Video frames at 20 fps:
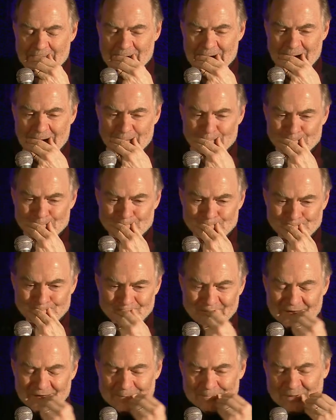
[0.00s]

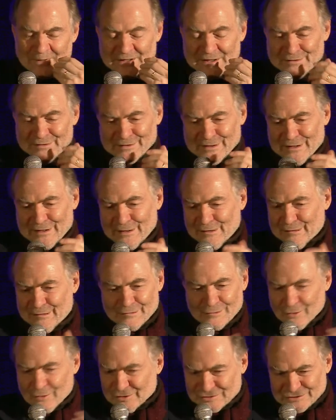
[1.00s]
But as a
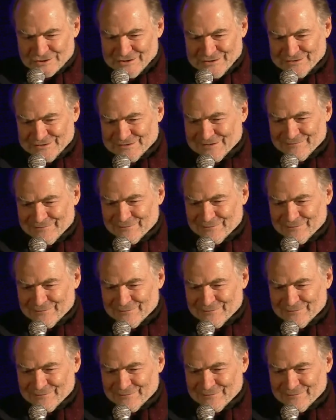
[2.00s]
historian,